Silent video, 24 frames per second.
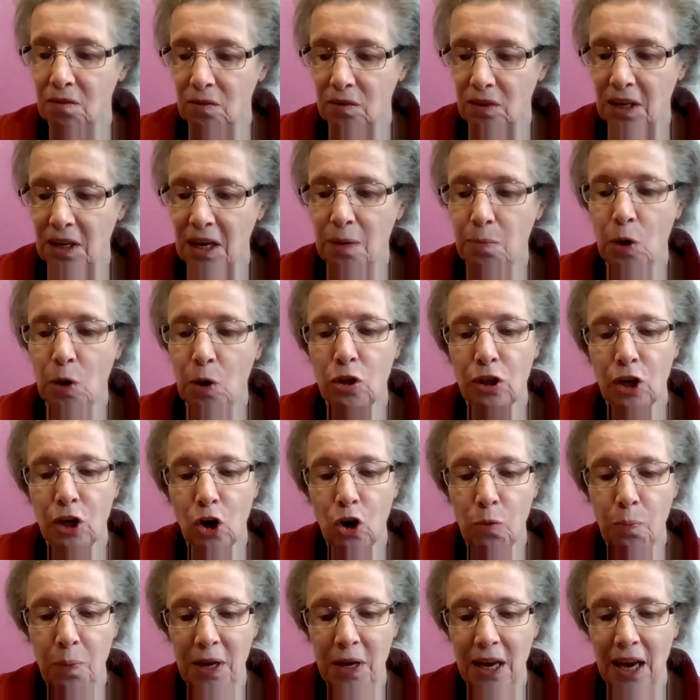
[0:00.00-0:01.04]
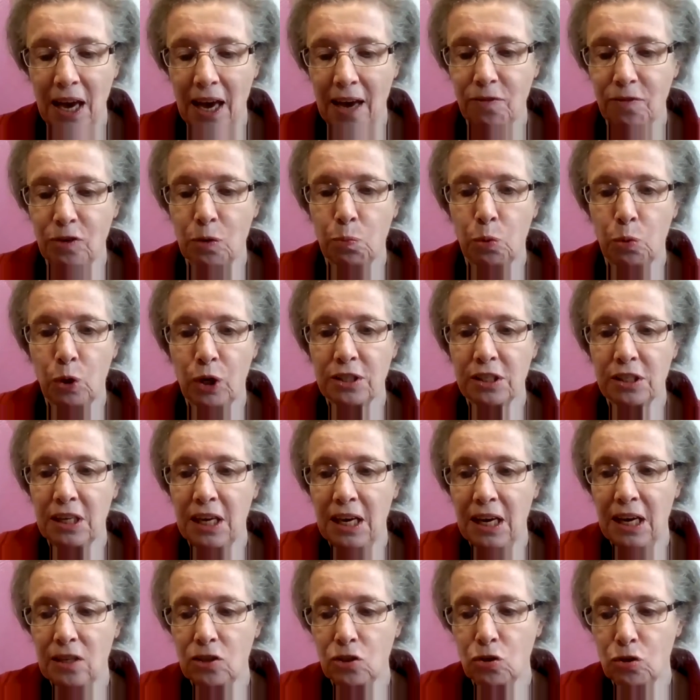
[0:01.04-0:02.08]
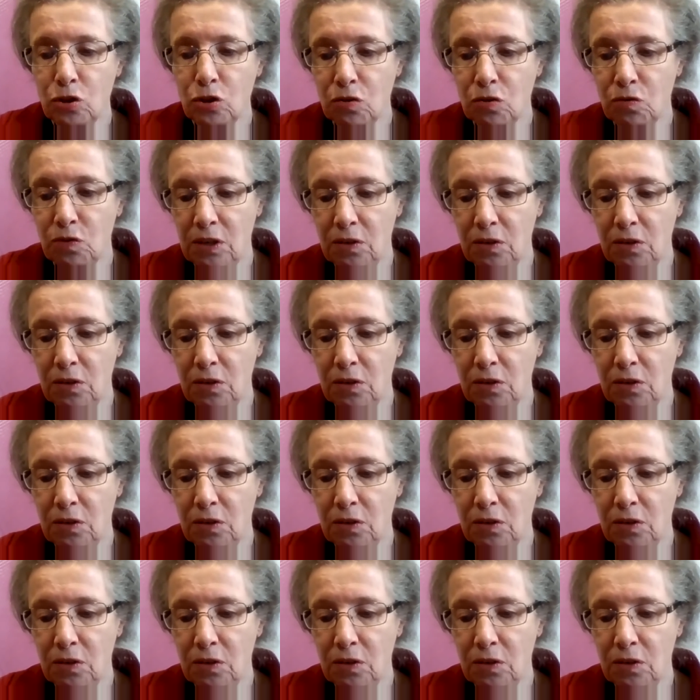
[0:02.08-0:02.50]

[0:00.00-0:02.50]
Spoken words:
chemotherapy after breast cancer to